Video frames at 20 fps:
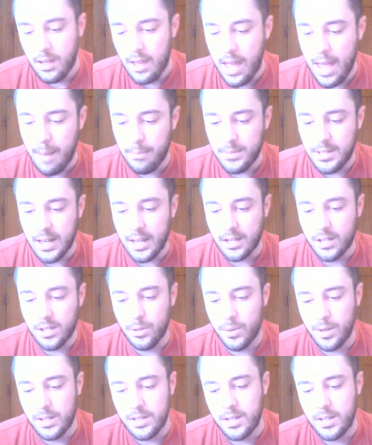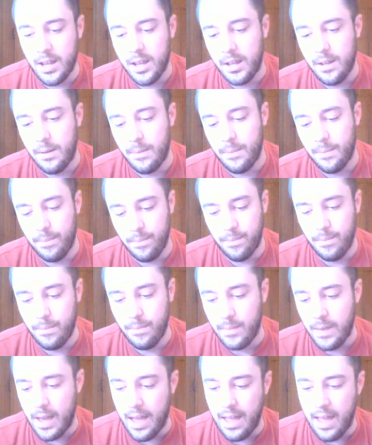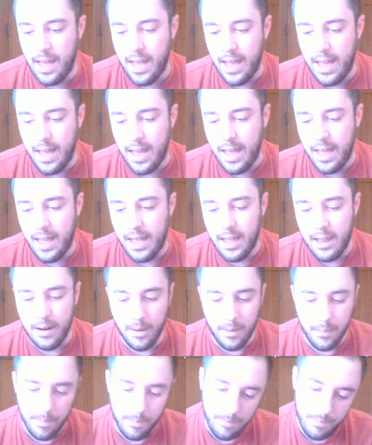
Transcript: MTech USA, I had